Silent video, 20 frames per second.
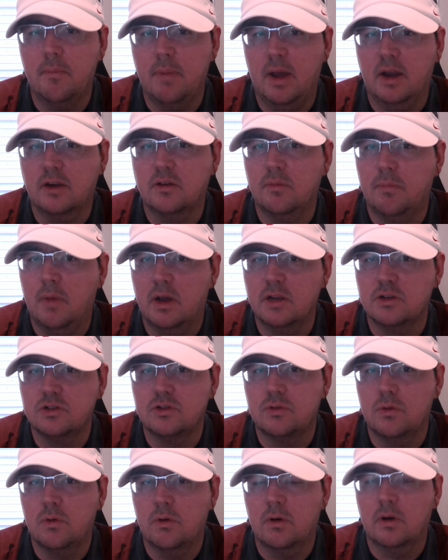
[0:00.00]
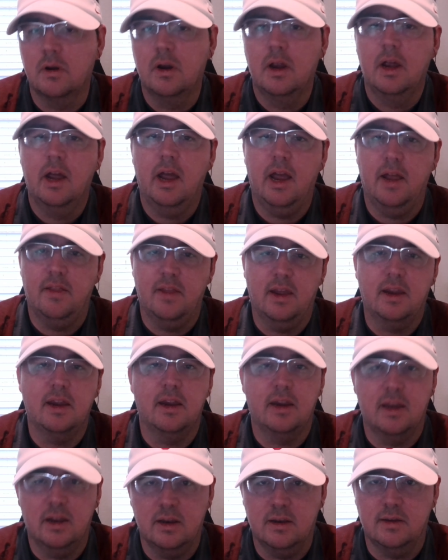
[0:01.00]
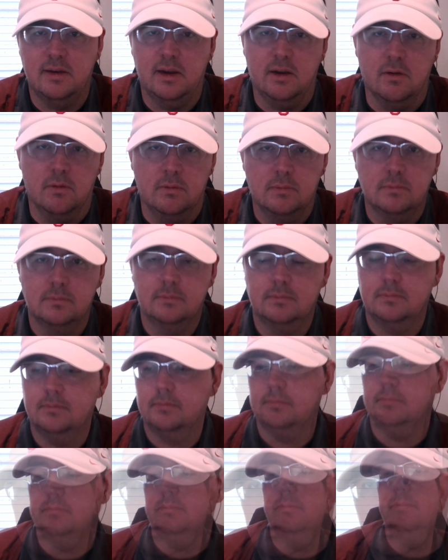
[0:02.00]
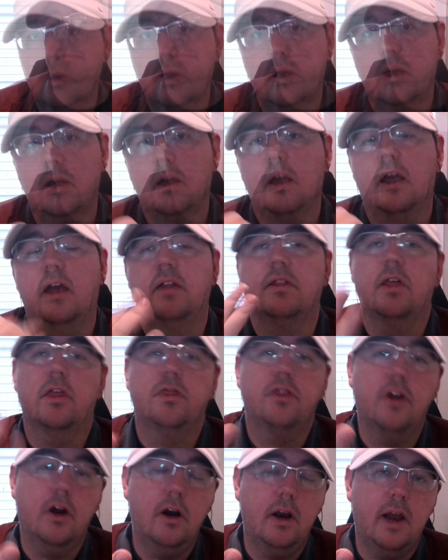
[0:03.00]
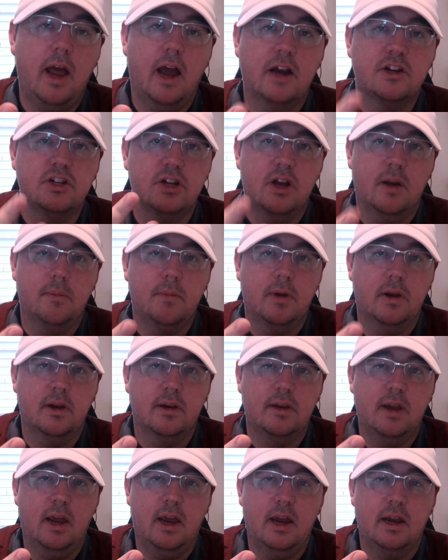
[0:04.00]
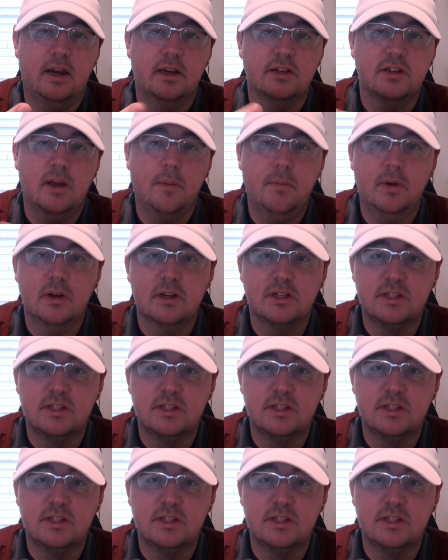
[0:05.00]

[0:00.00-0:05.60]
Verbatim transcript: back to my store and they can get a deal. And the third action I'm going to take is I'm going to